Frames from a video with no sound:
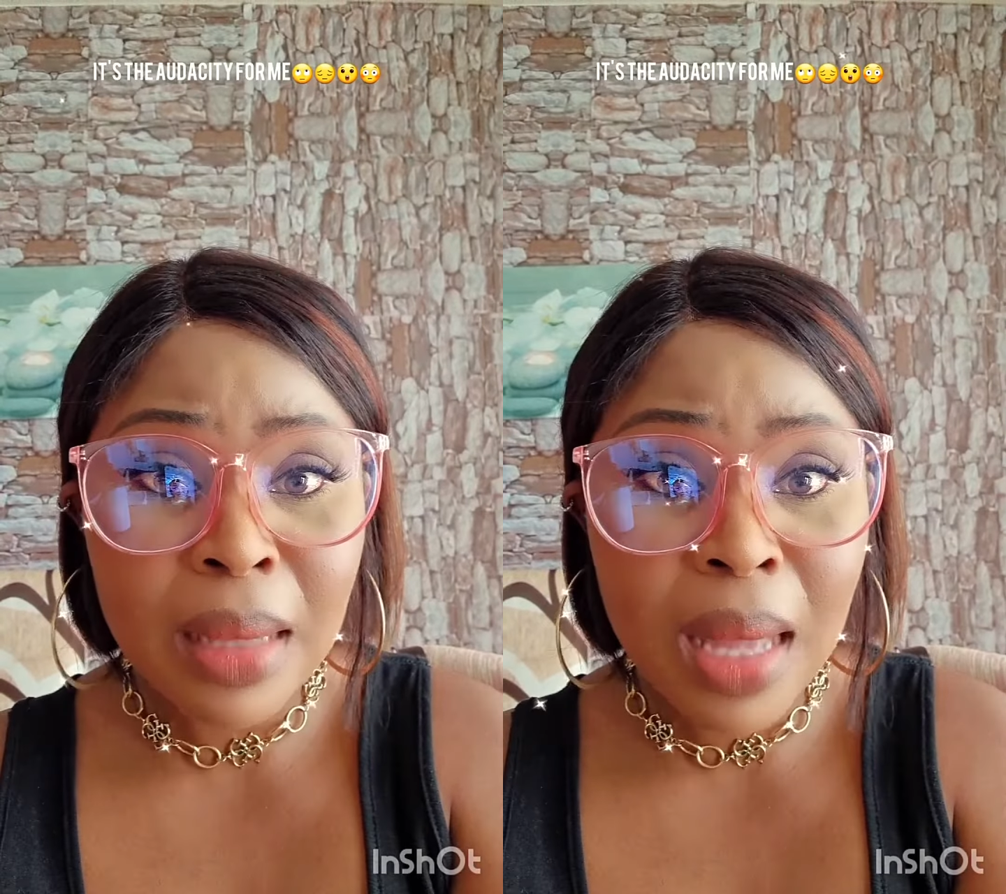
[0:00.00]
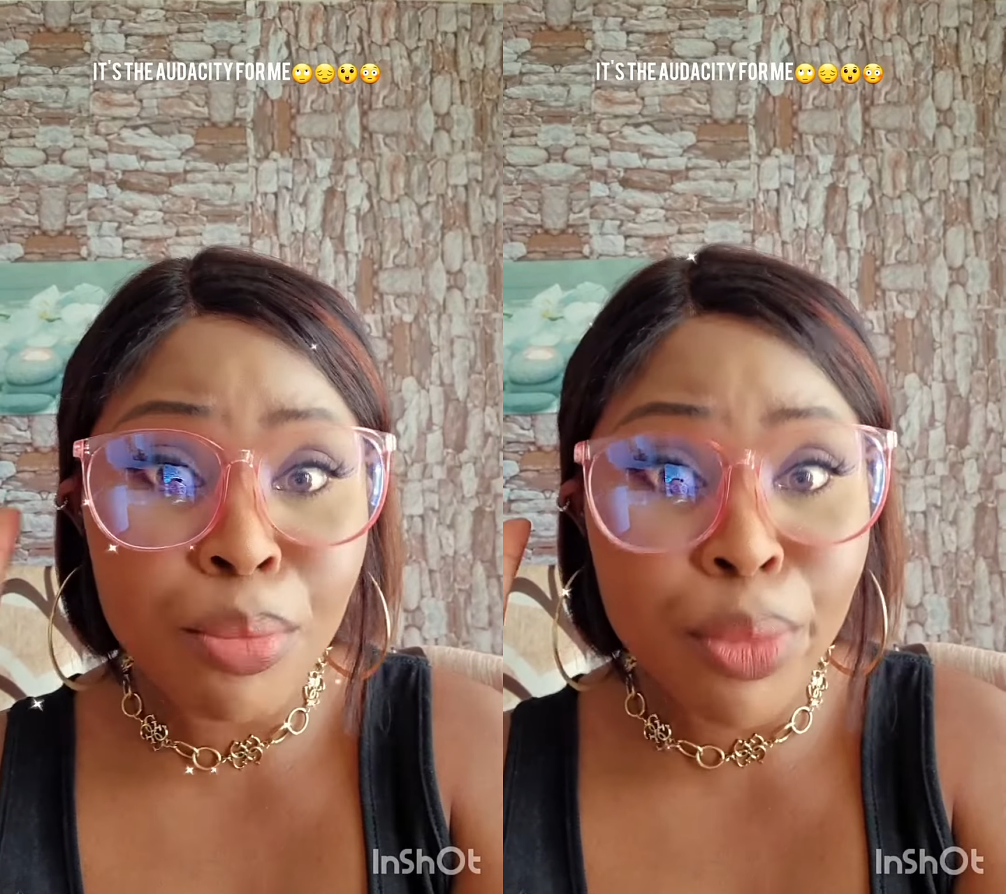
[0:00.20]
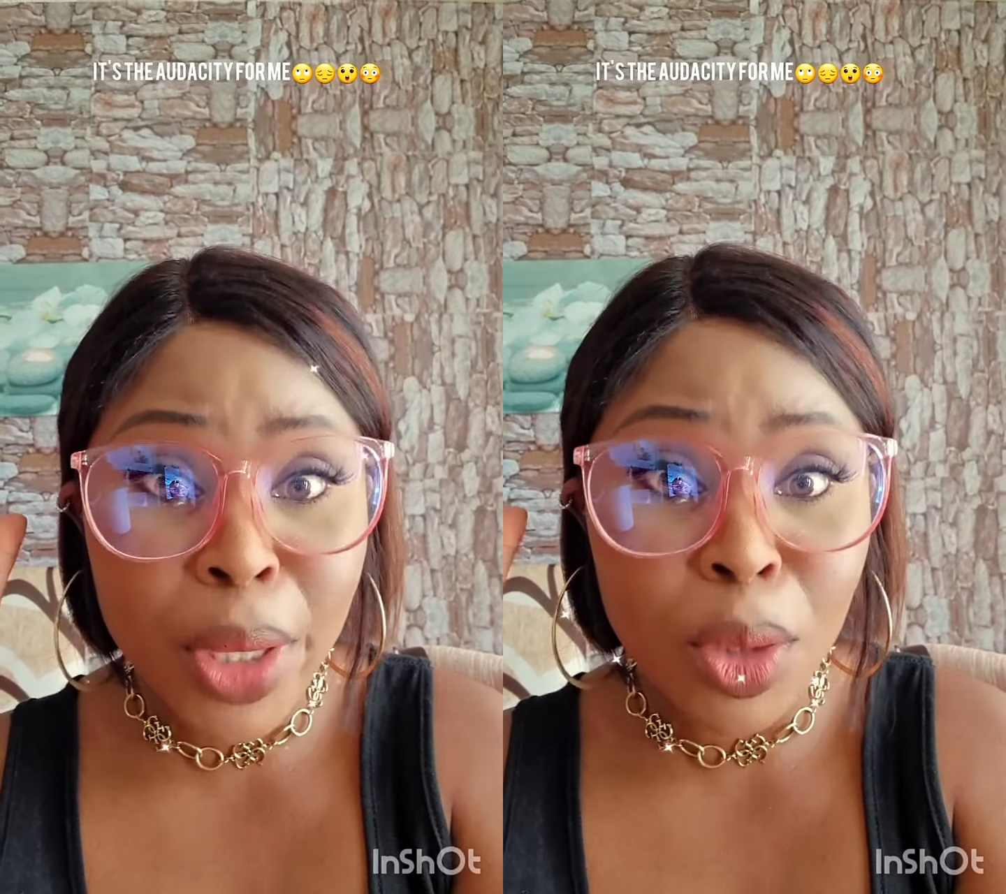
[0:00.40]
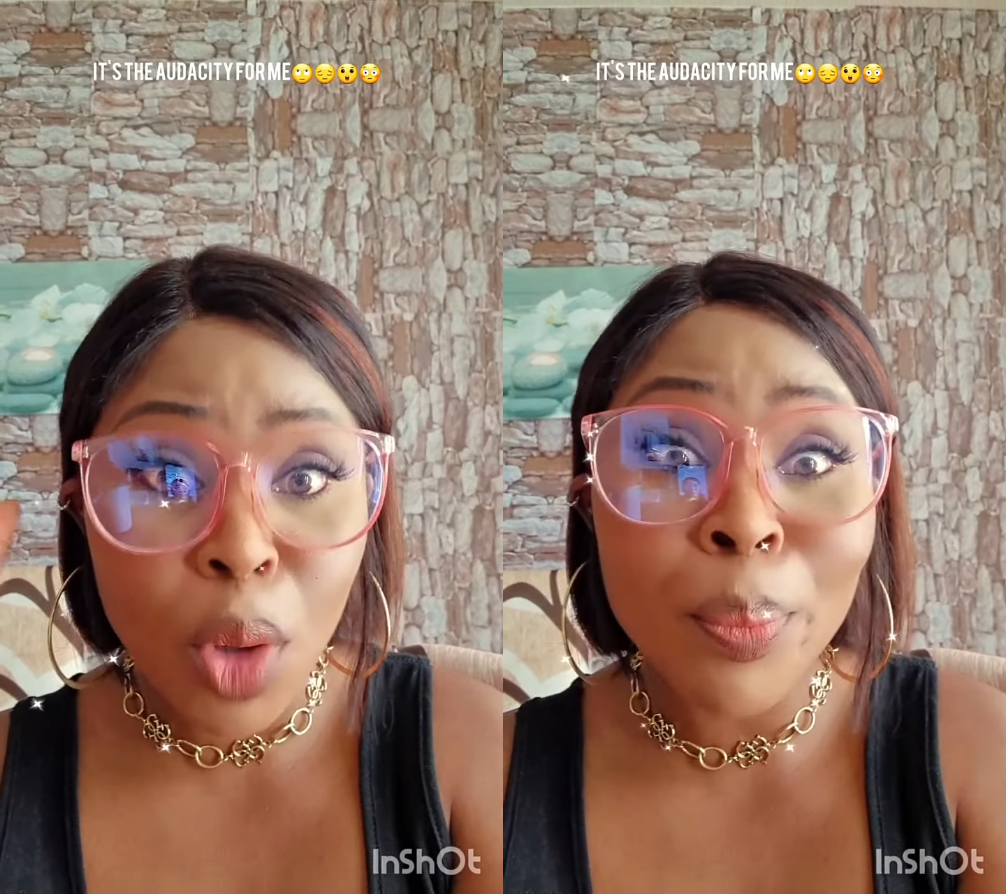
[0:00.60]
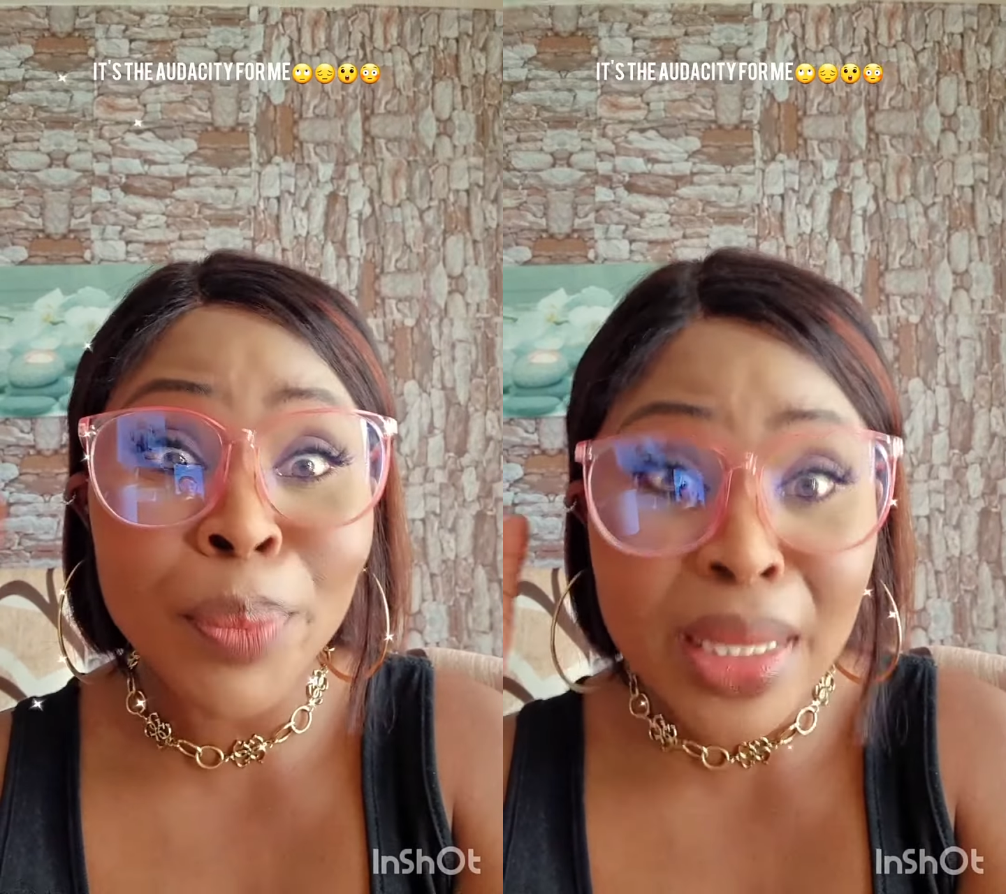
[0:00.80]
and brain.
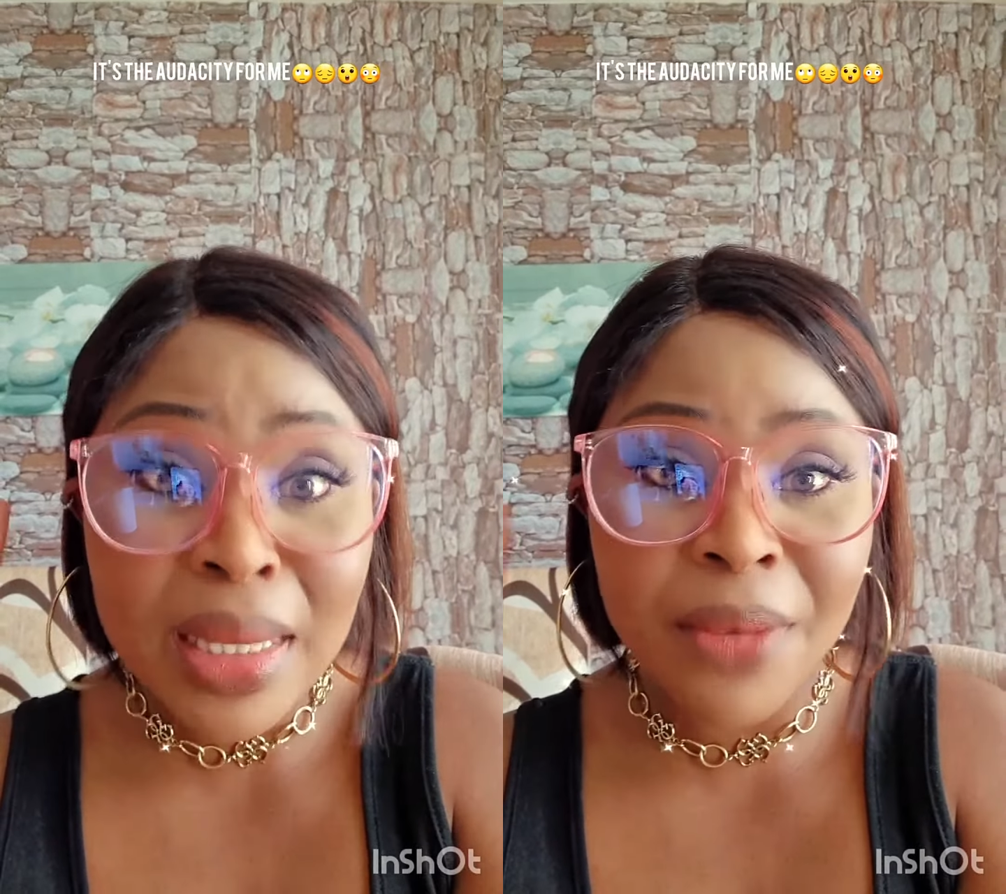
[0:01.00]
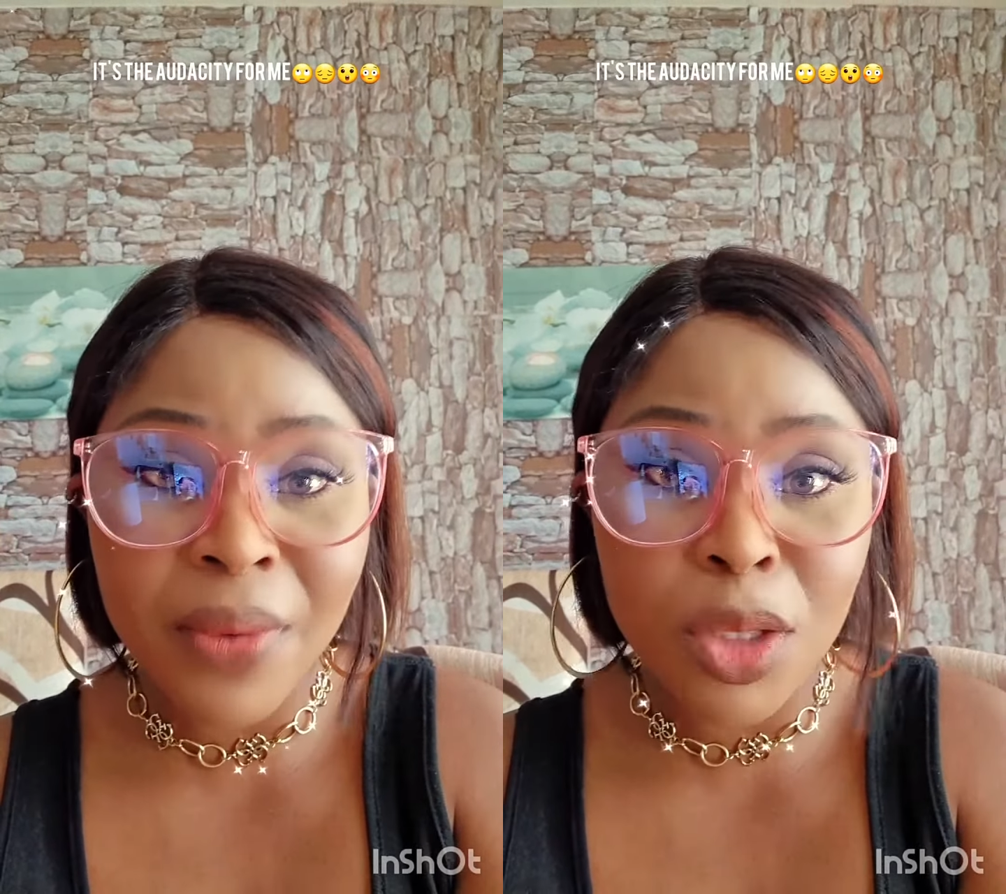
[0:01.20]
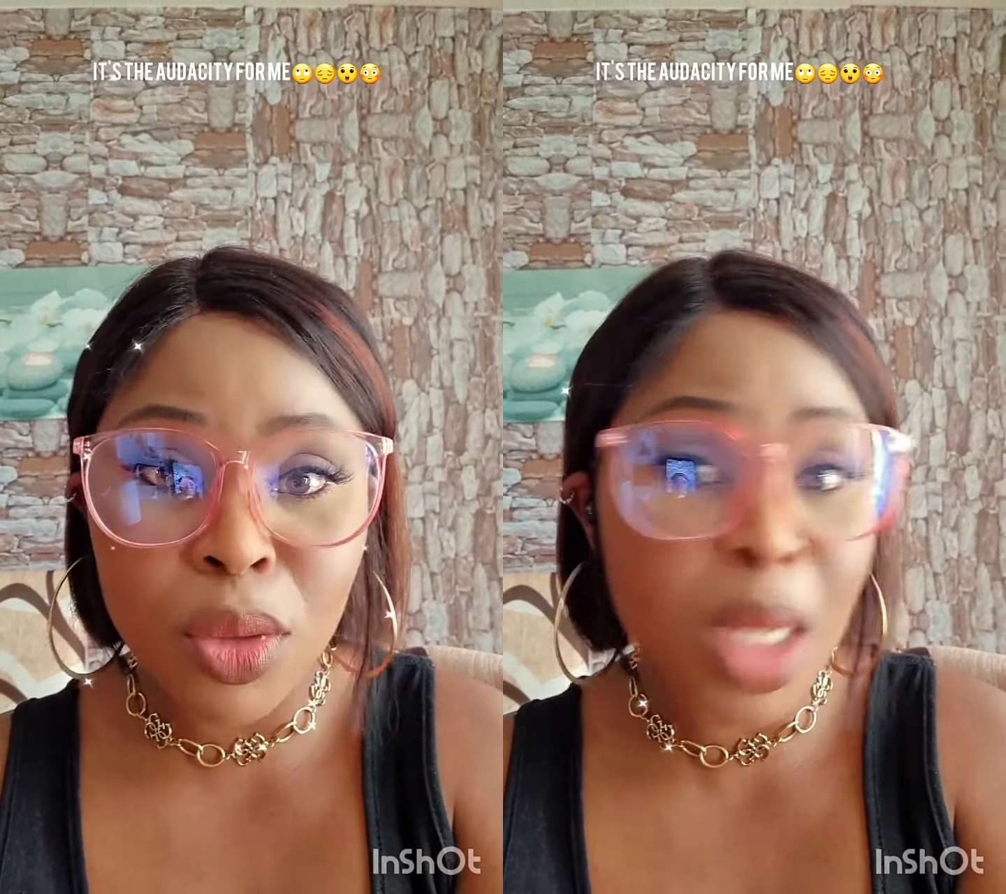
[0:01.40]
Updated version.